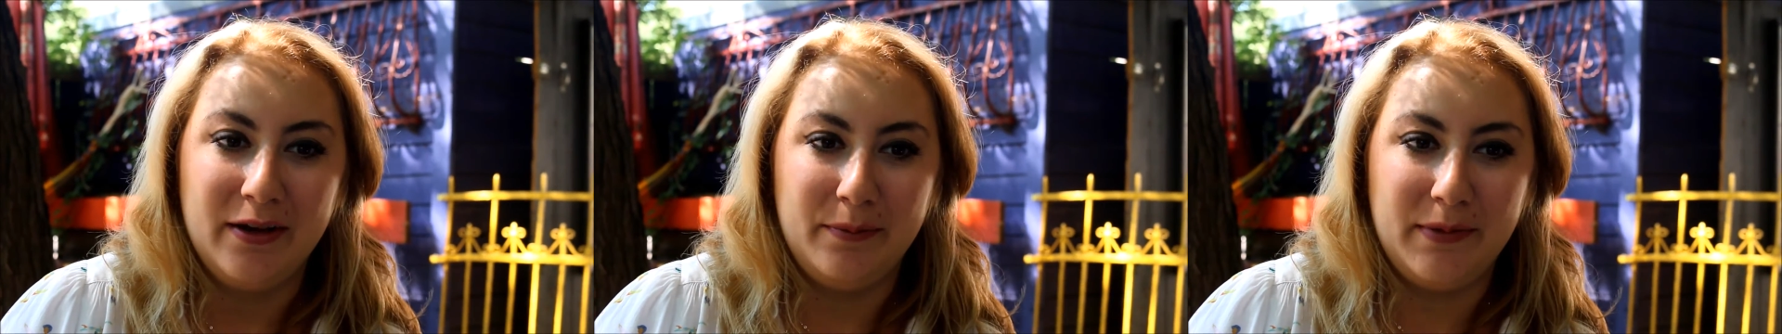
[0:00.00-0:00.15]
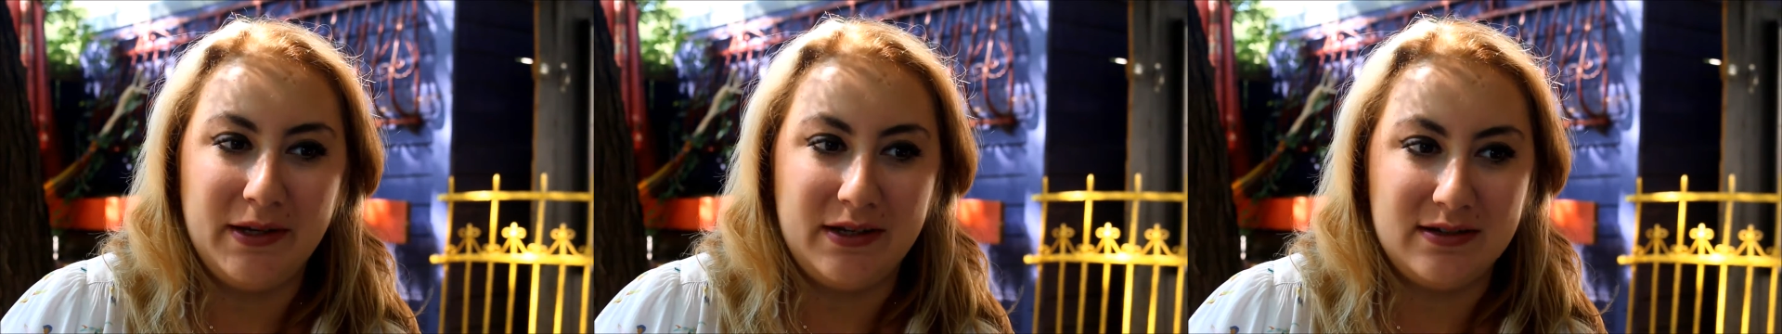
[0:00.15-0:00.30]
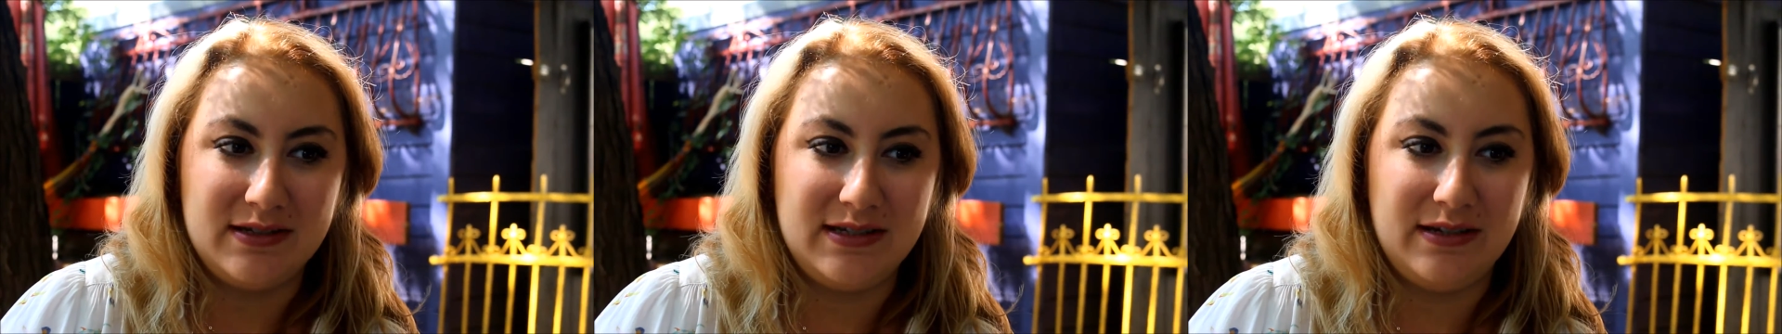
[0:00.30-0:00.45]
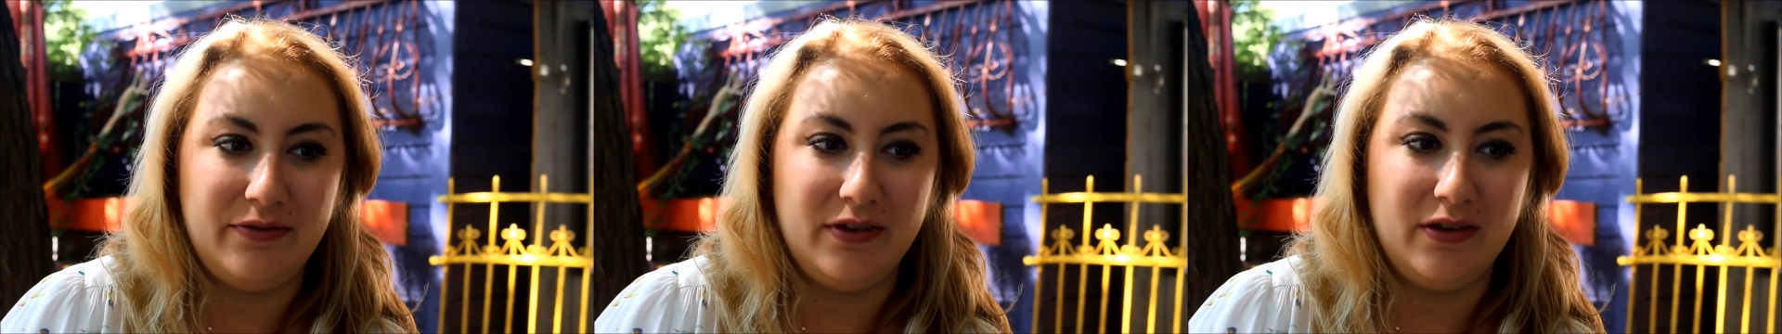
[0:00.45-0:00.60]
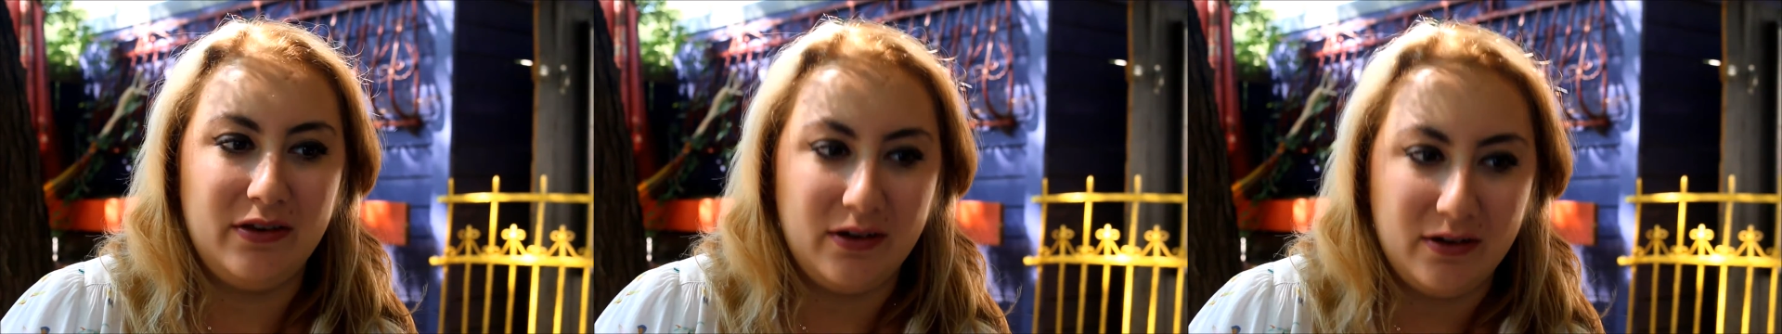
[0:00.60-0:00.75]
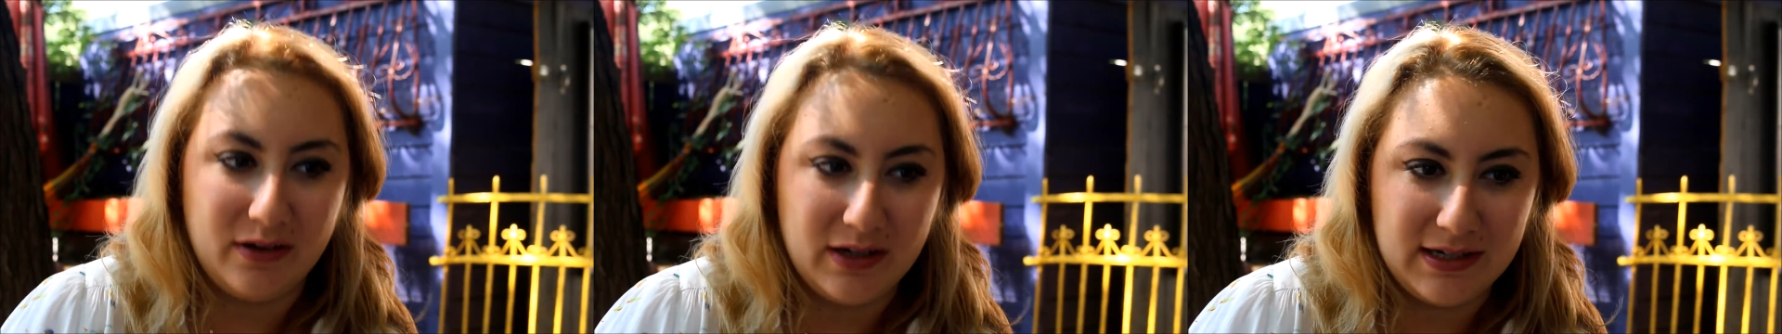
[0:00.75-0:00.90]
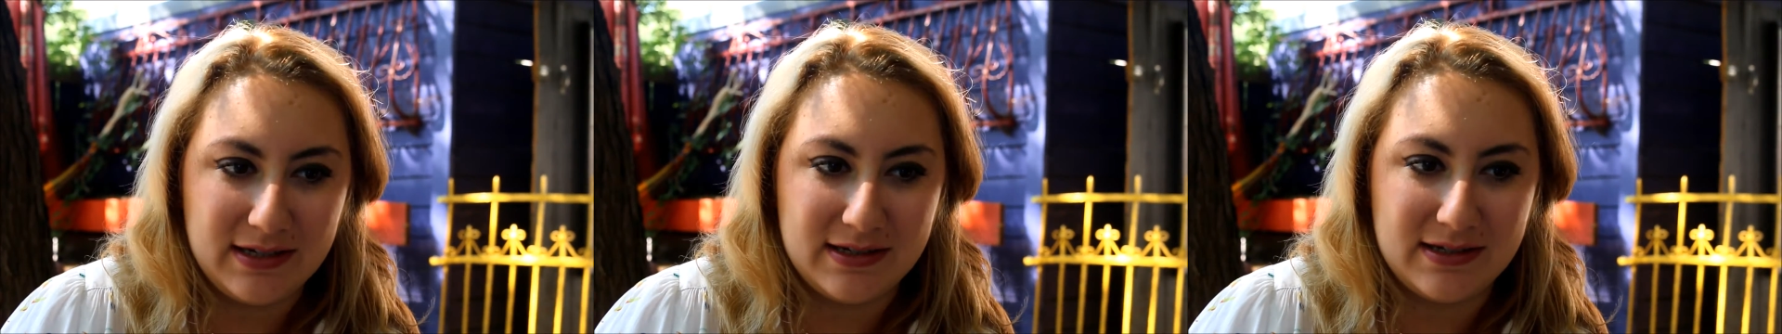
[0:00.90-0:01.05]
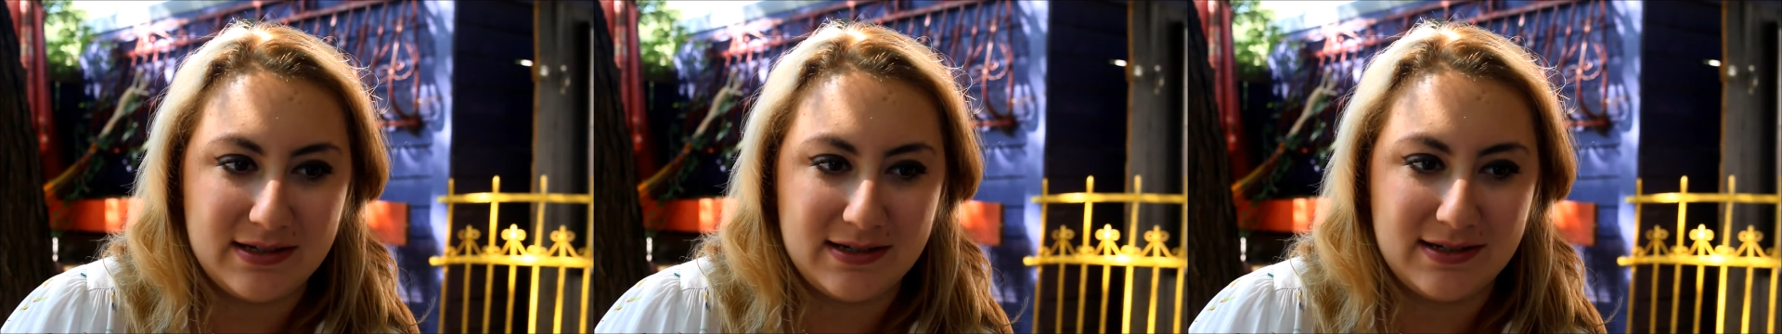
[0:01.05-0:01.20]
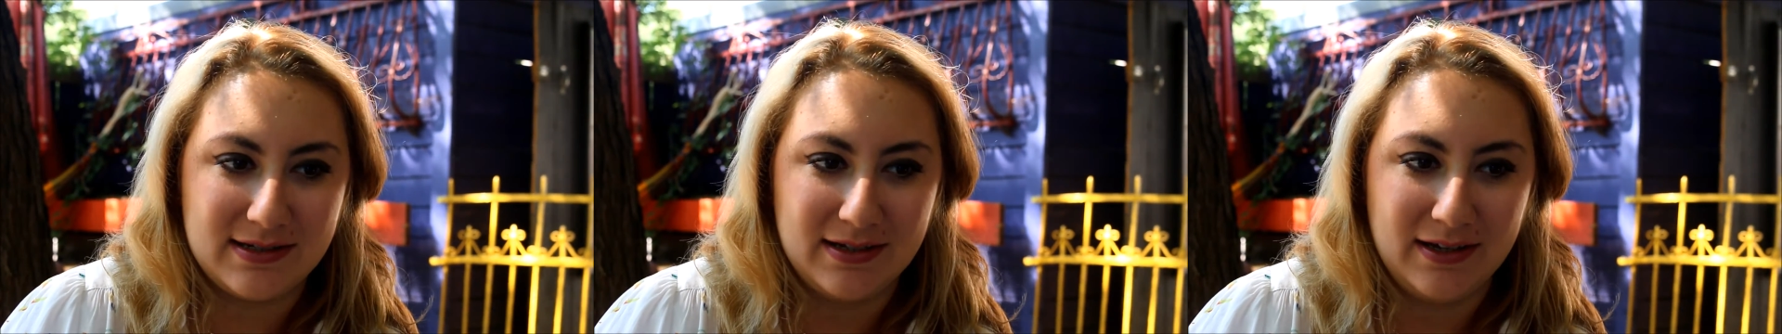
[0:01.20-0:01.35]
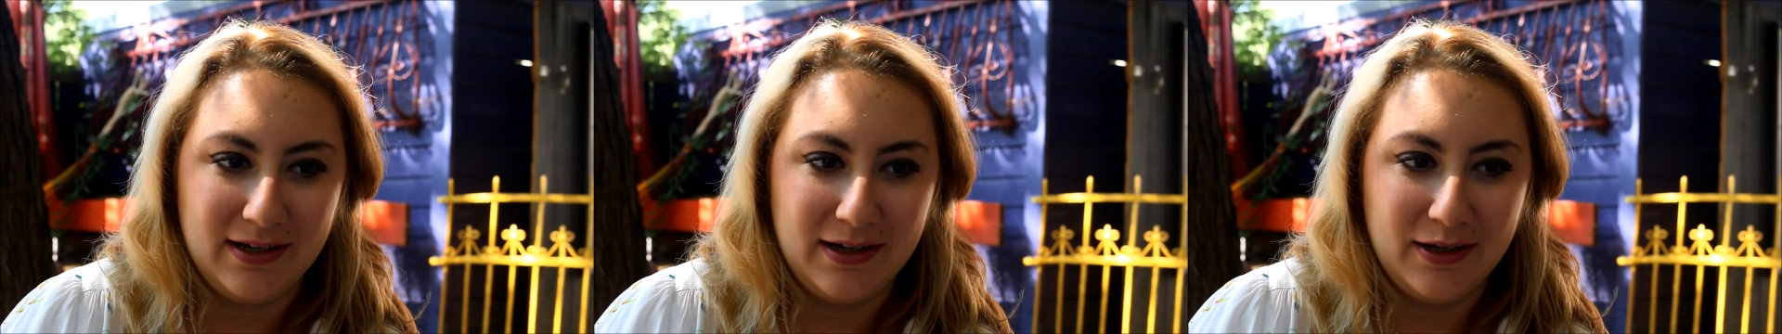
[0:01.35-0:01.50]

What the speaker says: because even though it is